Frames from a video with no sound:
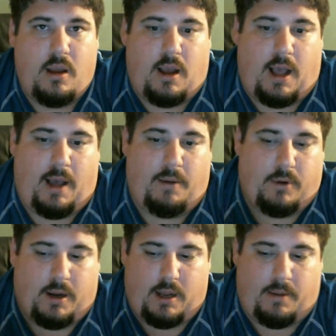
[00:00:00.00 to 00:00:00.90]
where I
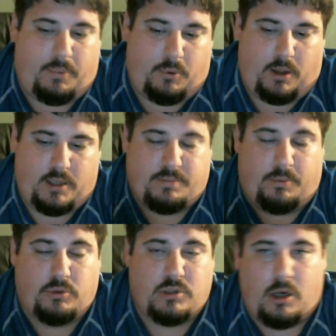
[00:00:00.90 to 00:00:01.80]
got it's a pull
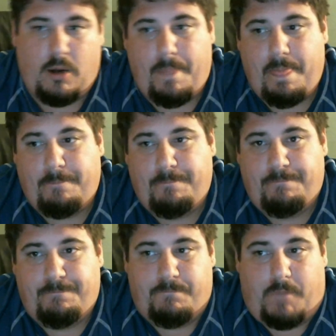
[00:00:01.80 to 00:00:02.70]
start.
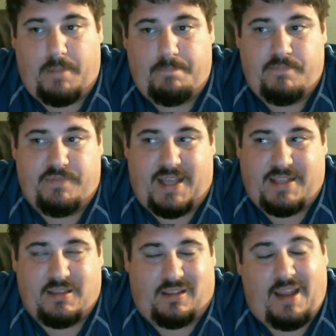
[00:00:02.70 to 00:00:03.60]
But
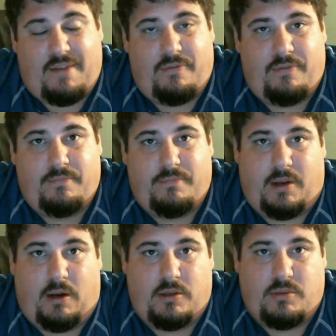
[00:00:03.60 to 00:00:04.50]
that's life.
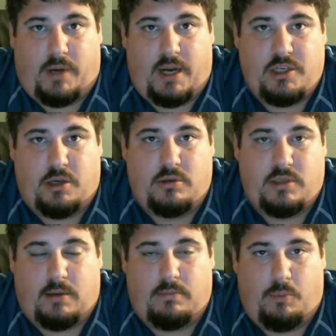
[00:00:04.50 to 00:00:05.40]
It's what I chose. I
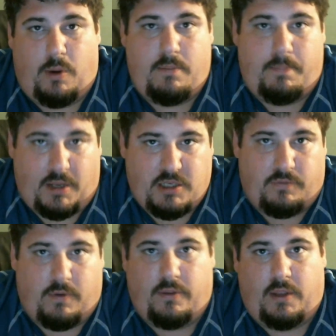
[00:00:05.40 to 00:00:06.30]
went budget
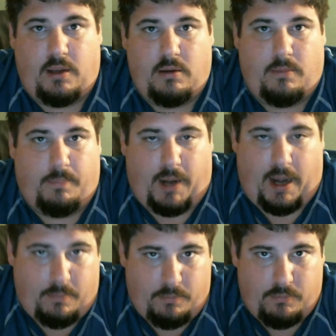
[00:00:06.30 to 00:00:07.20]
friendly, but I
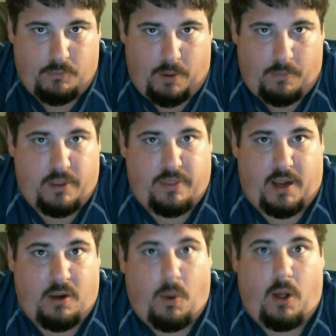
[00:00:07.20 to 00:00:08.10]
went with a
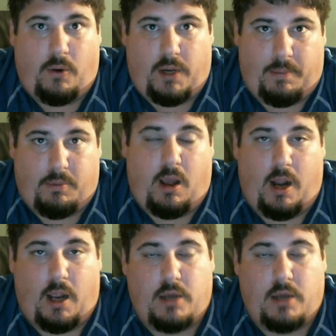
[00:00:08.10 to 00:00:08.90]
quality product.